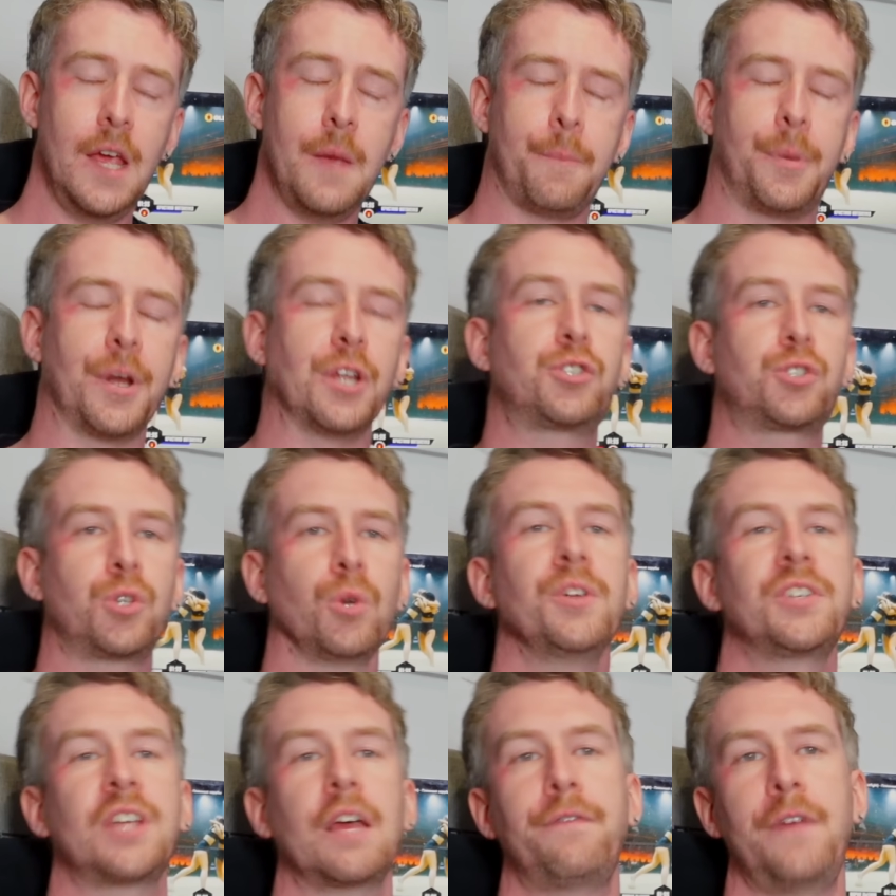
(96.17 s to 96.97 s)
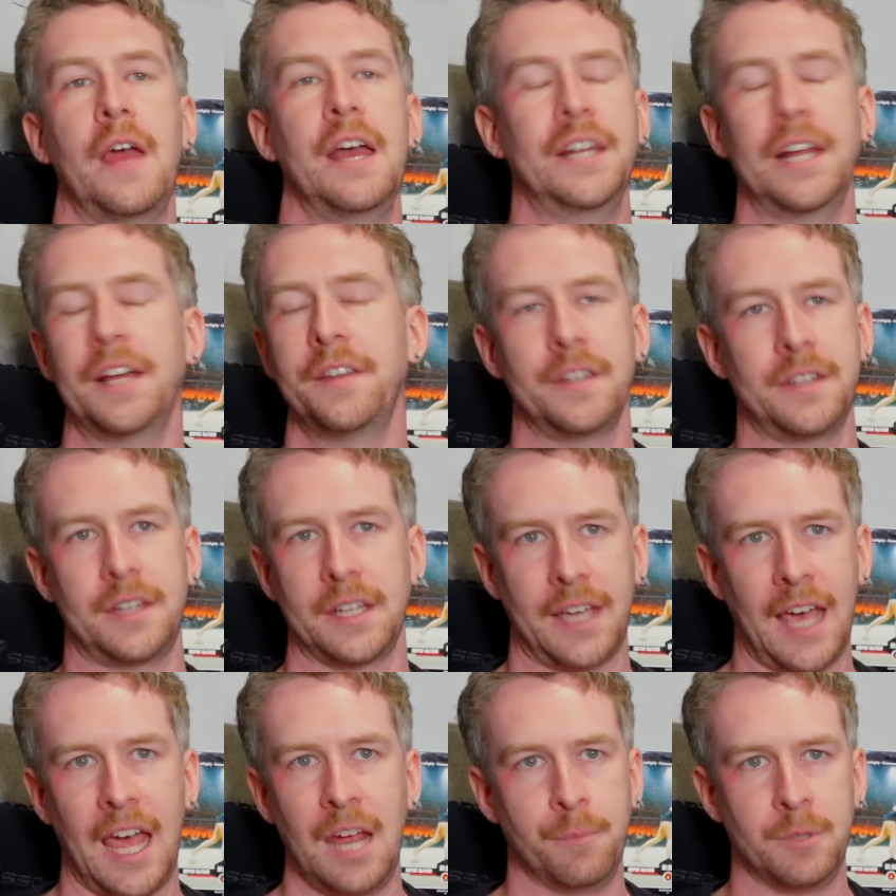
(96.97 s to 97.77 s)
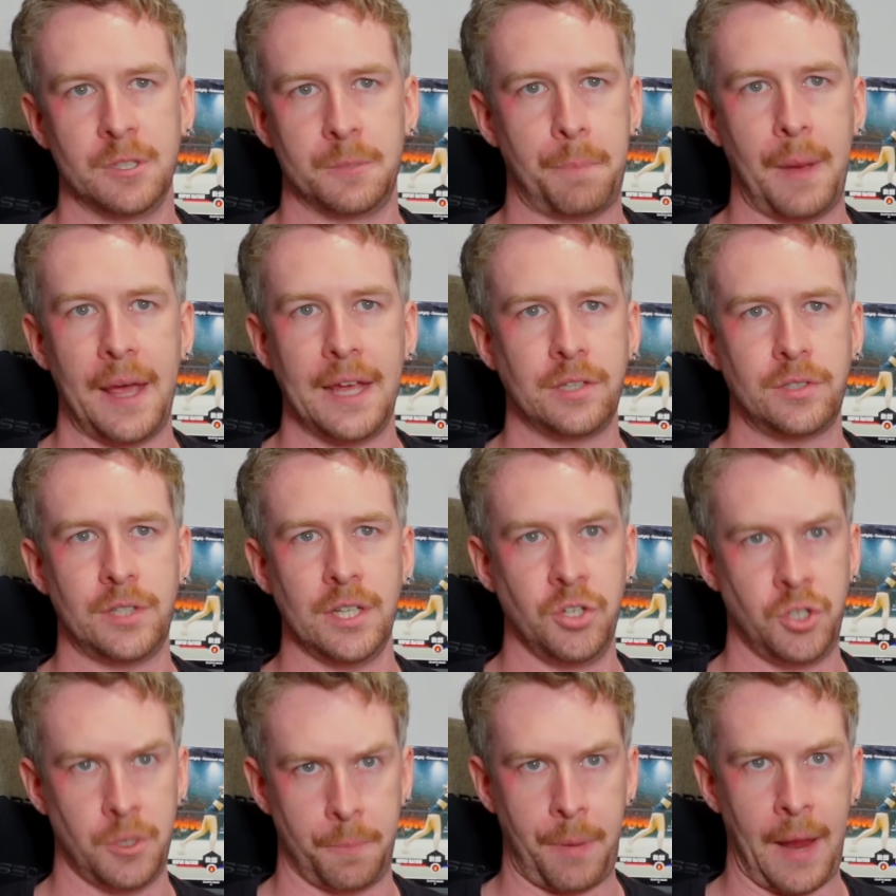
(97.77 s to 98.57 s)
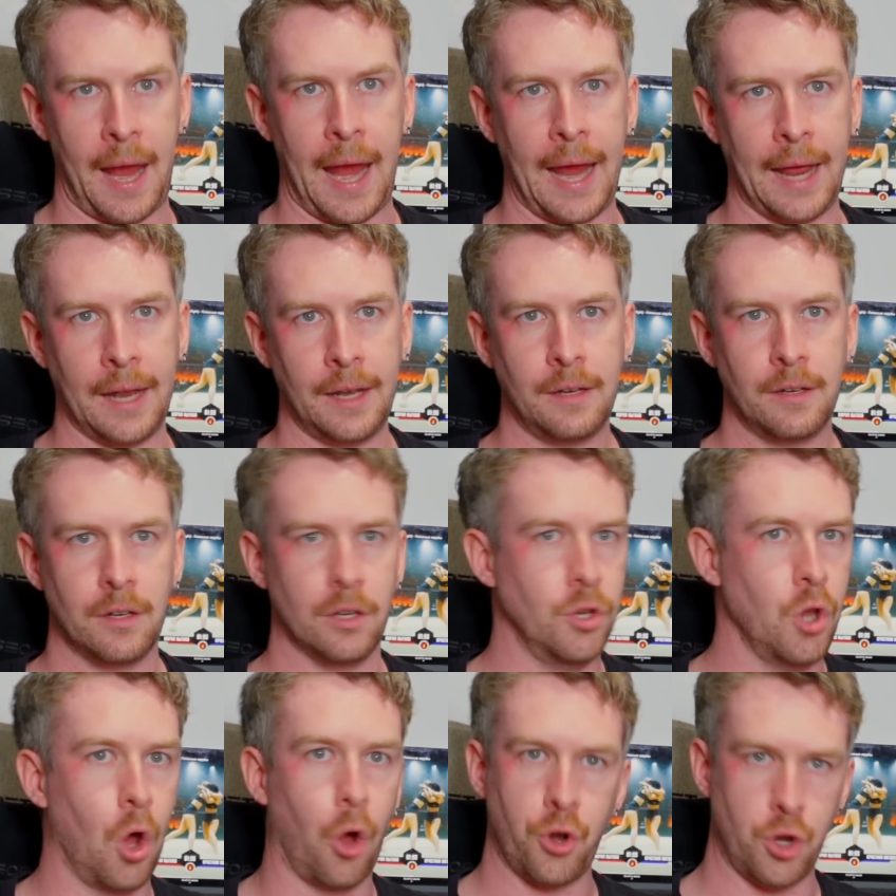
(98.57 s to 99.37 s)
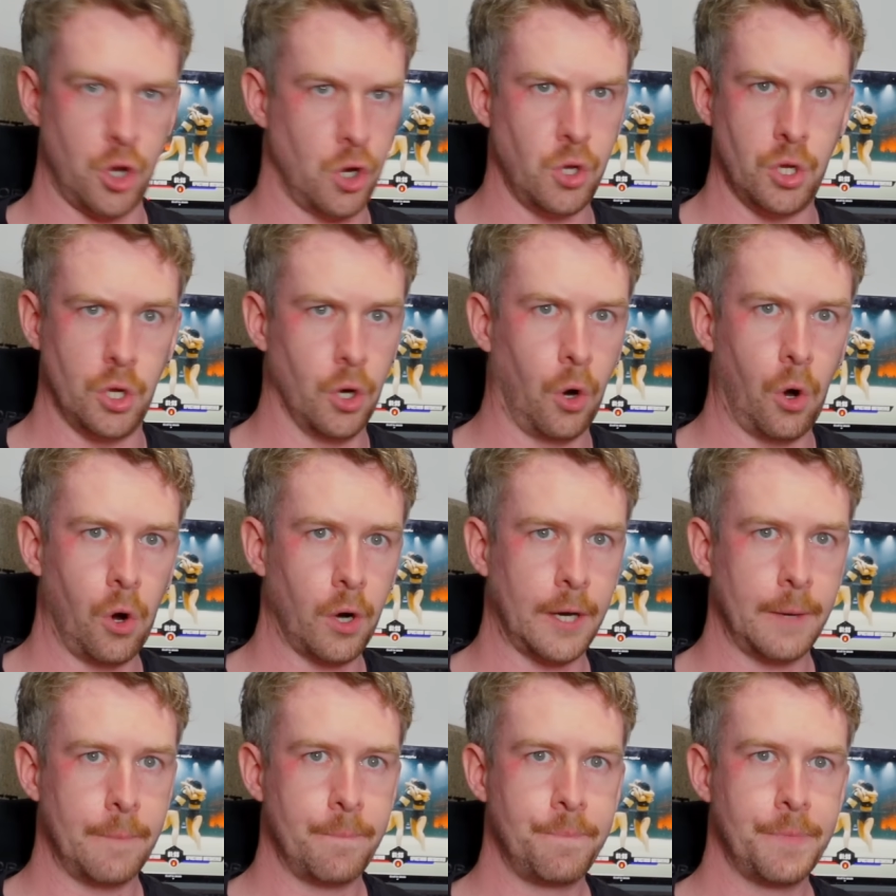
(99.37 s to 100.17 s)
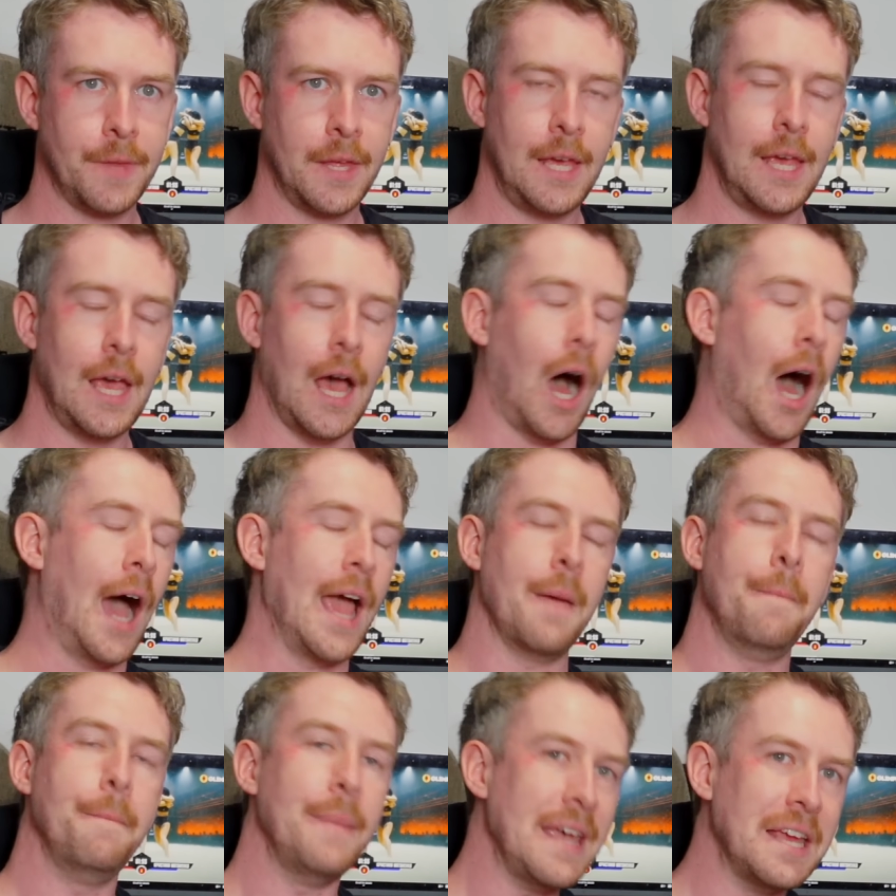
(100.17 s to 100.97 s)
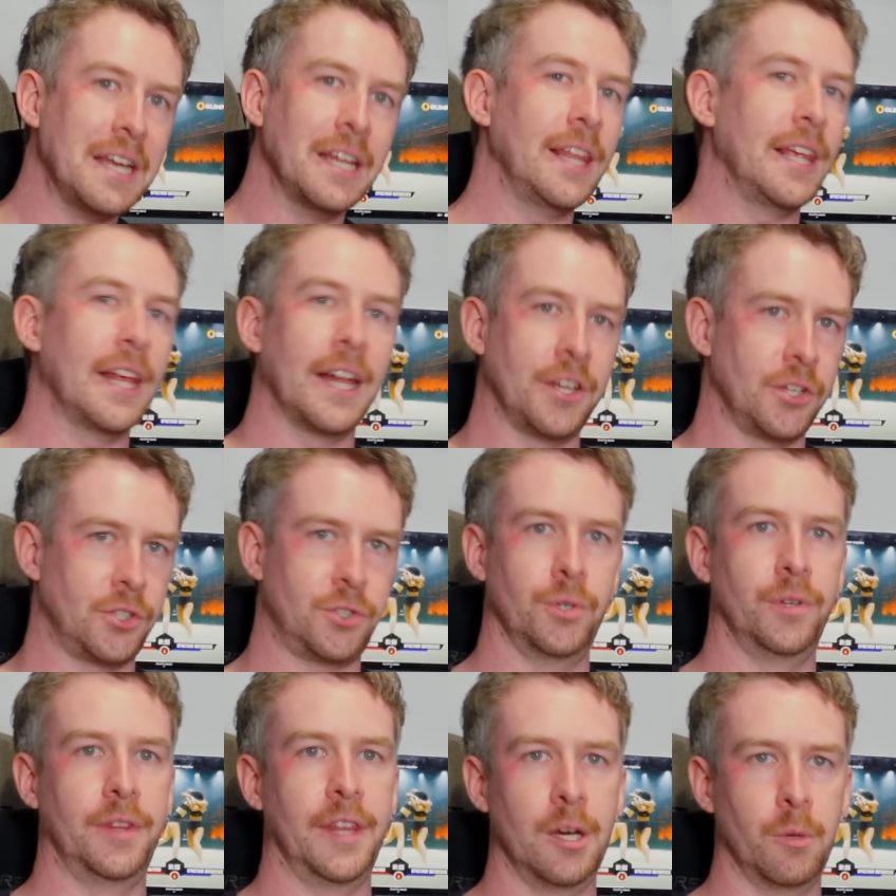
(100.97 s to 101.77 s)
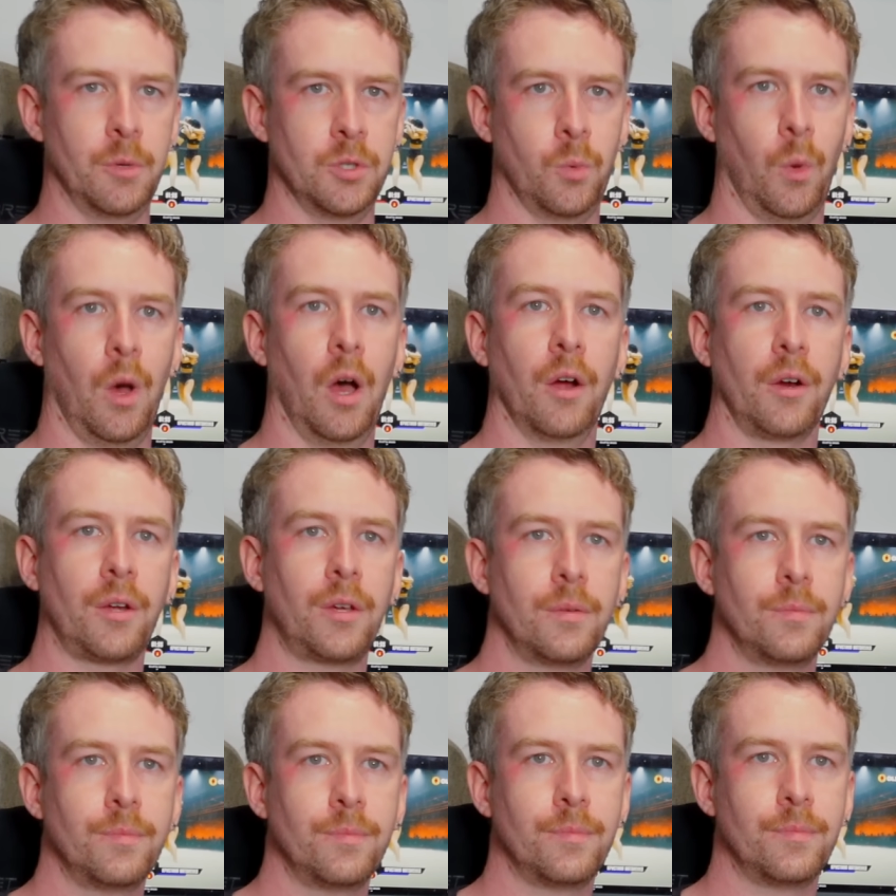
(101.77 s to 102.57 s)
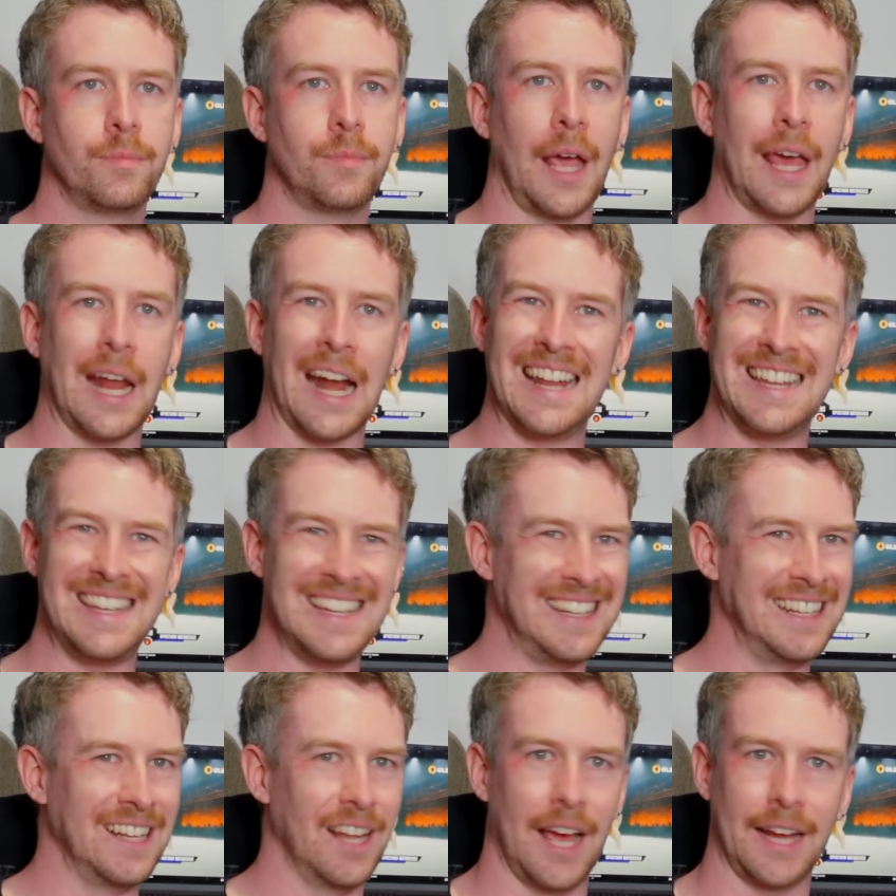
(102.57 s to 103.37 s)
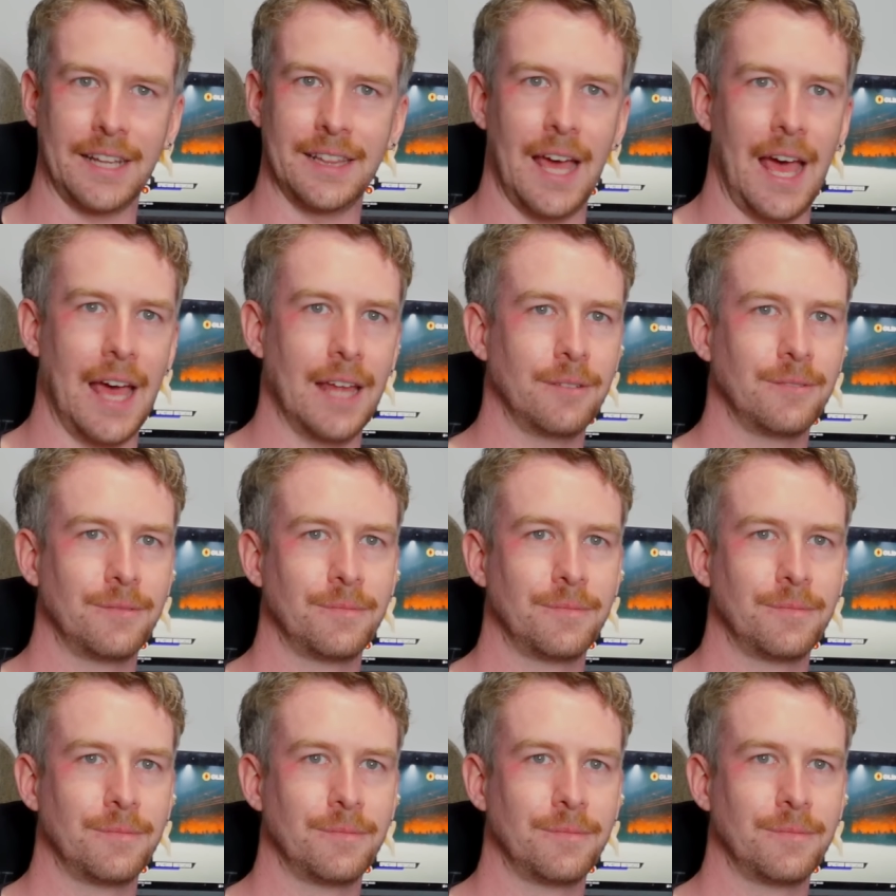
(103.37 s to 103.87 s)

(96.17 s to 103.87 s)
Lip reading: But as soon as I found out that the game was based in Japan, not New York, I immediately understood that it was woke, and I didn't like that.